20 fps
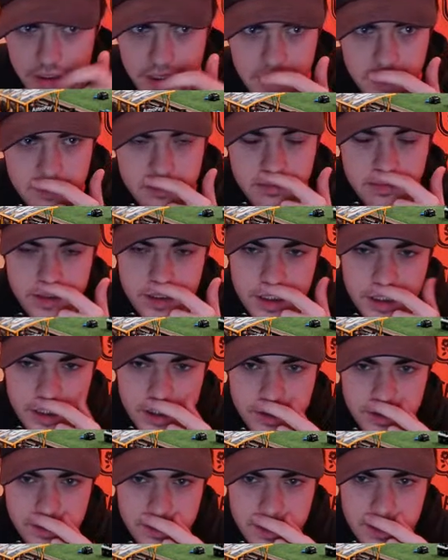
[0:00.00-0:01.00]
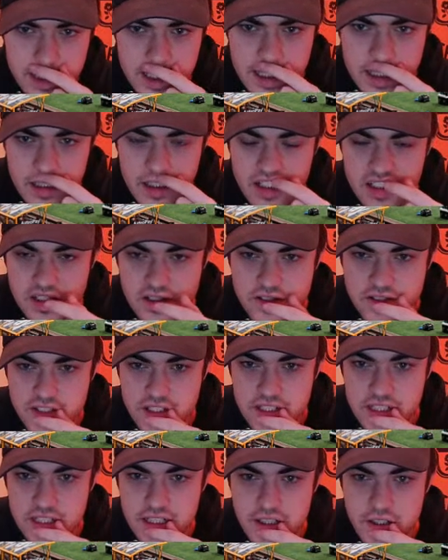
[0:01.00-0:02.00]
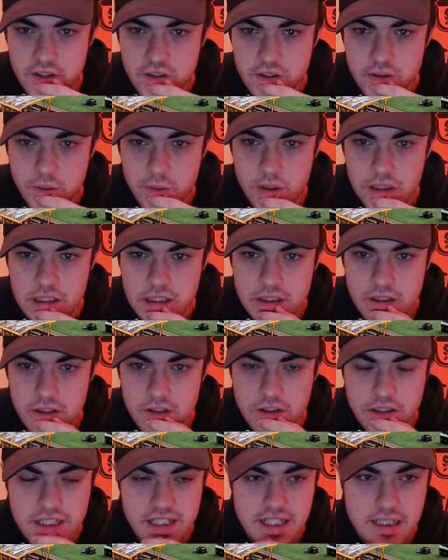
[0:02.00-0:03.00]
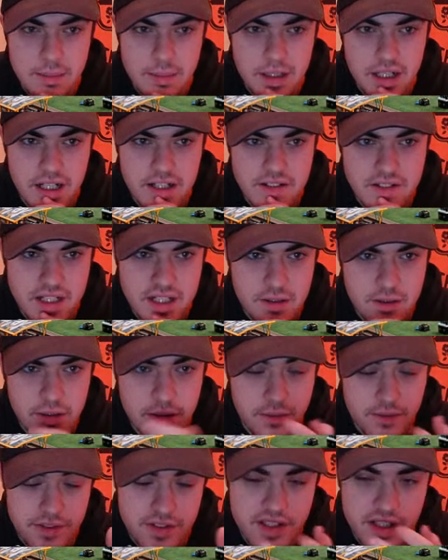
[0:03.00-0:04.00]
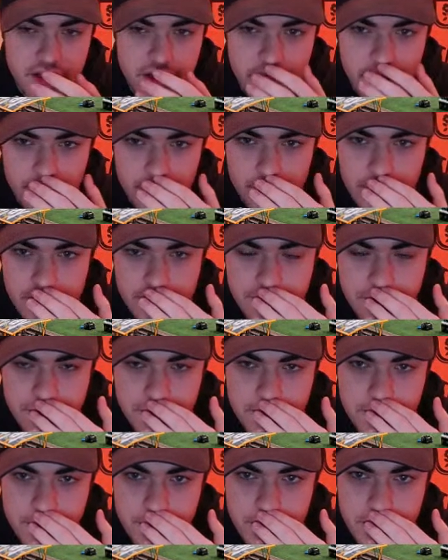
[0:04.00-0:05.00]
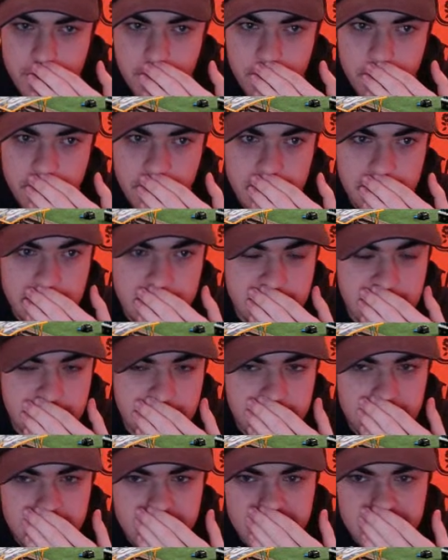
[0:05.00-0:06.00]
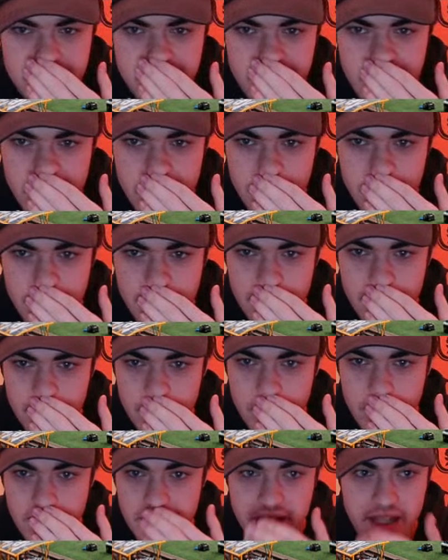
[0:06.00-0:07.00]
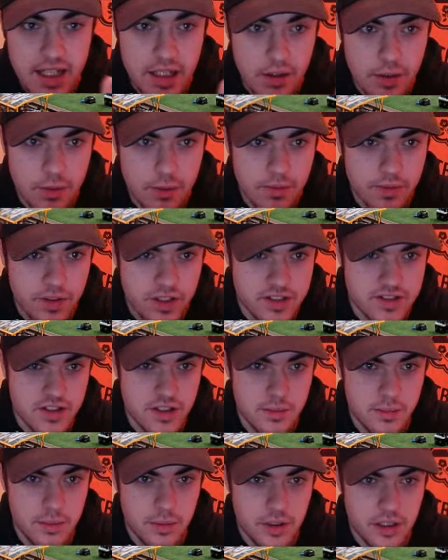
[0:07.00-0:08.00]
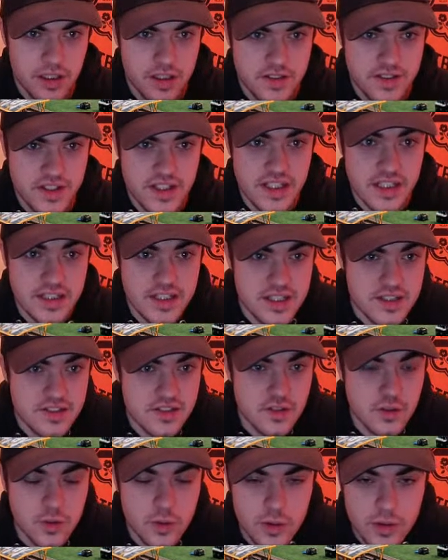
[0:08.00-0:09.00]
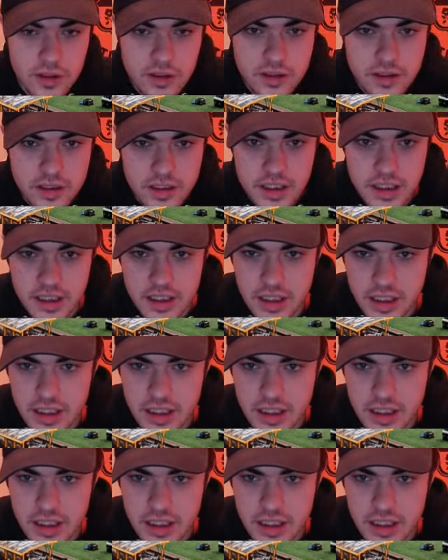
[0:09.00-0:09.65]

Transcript: agree. Again, like I say, they've got quite a lot of key players out. Obviously, I know we do as well, but I feel like Neto, for example, like I said, he did score in